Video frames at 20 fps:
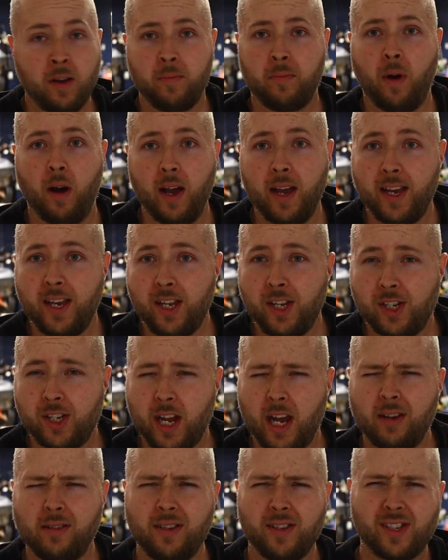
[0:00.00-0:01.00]
My age
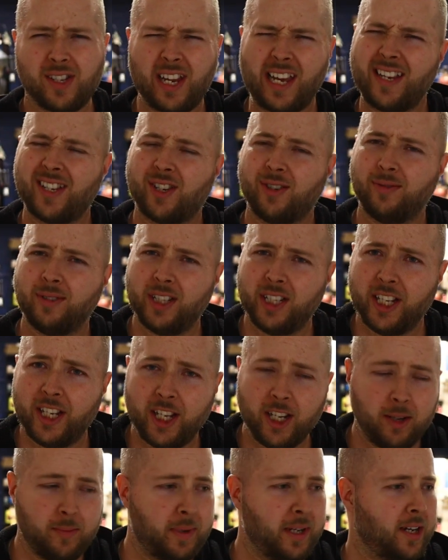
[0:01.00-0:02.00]
now, the stakes are a
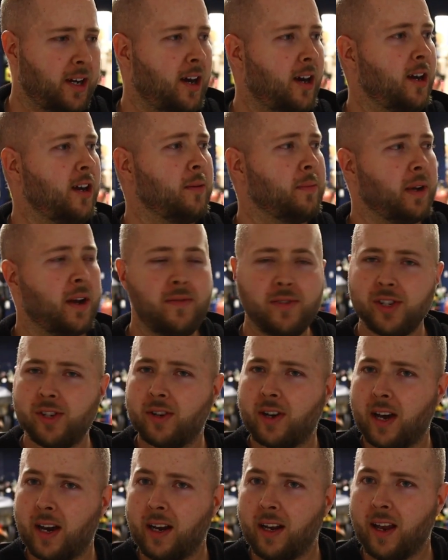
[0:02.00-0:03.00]
little bit higher, but I've
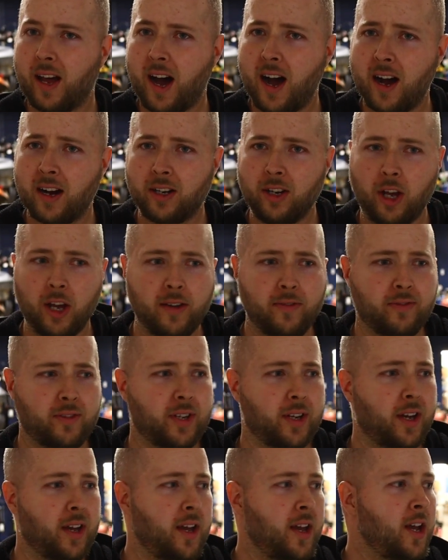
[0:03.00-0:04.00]
still got a long life
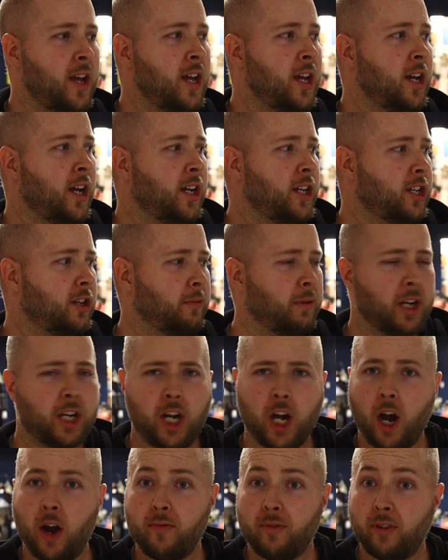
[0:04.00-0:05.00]
to
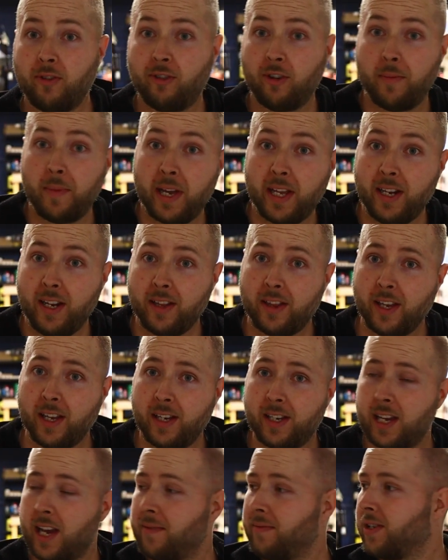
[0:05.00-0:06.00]
recover from
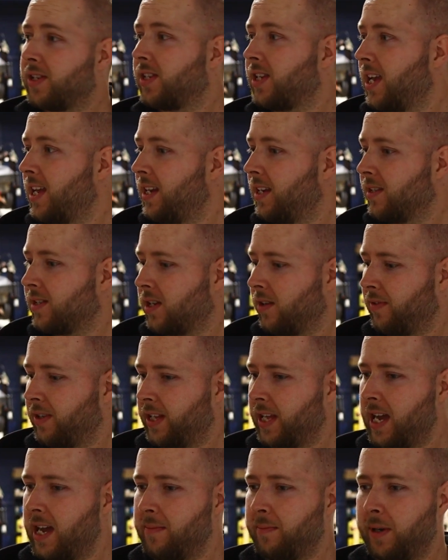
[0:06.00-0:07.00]
anything devastating and stuff
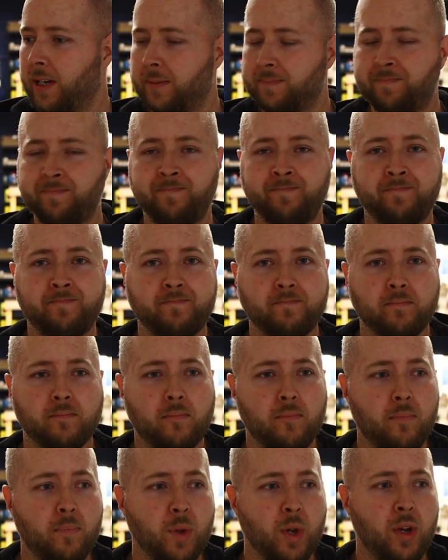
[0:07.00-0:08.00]
like that. But
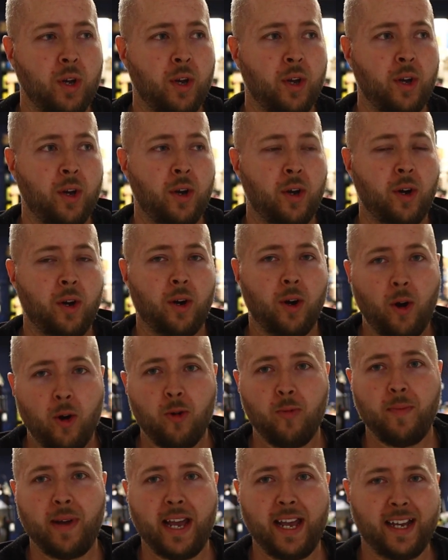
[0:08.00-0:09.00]

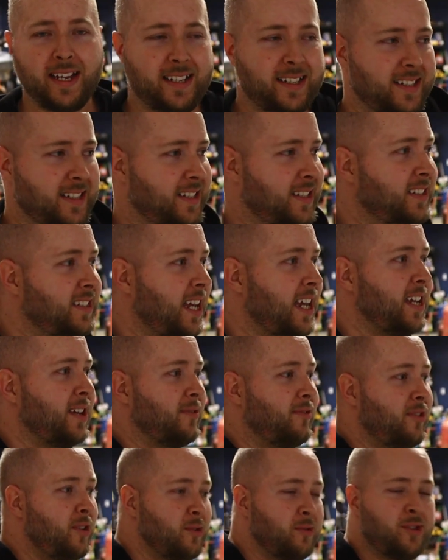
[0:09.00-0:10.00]
oh man, take
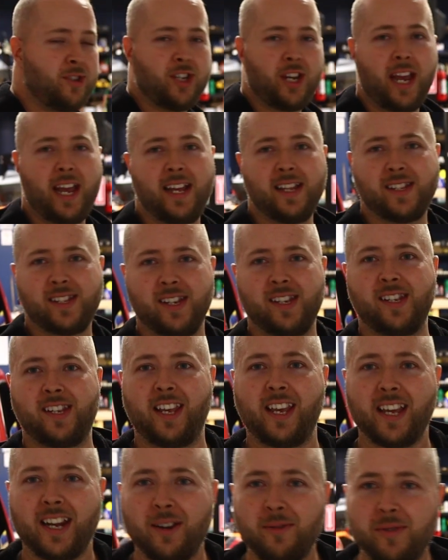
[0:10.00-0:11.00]
a few chances,
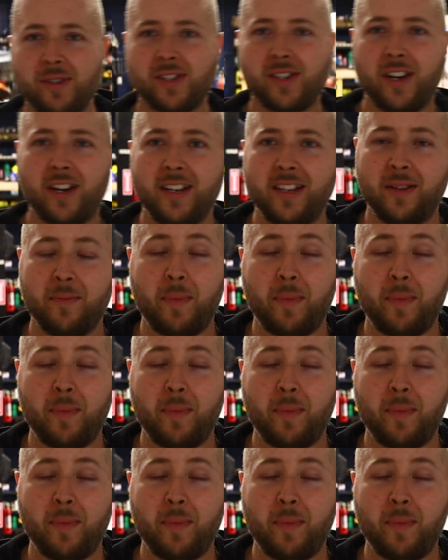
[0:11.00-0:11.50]
get outside